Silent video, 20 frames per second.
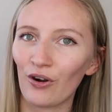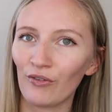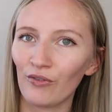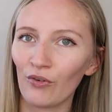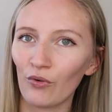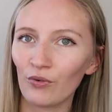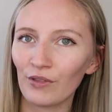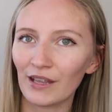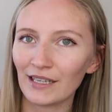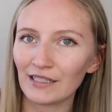
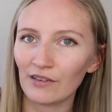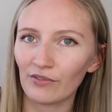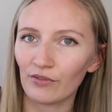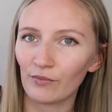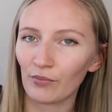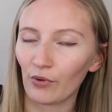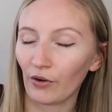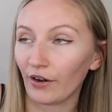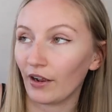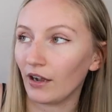of all their
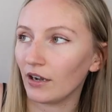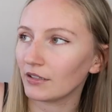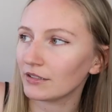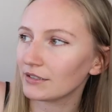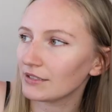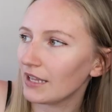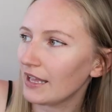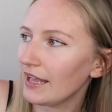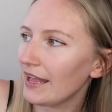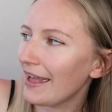different
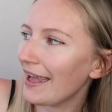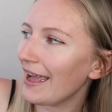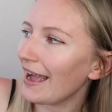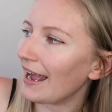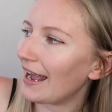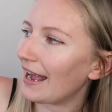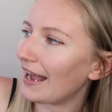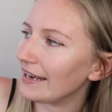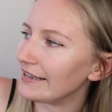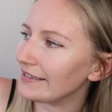products,
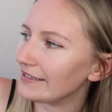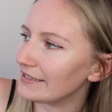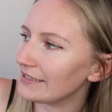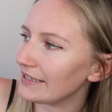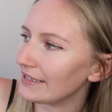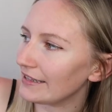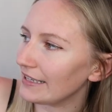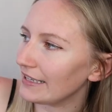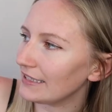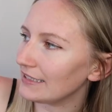
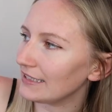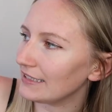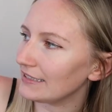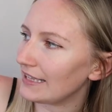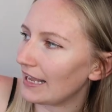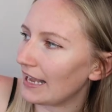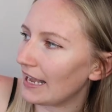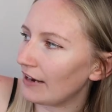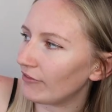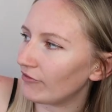and this
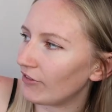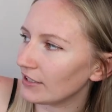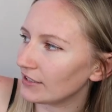is their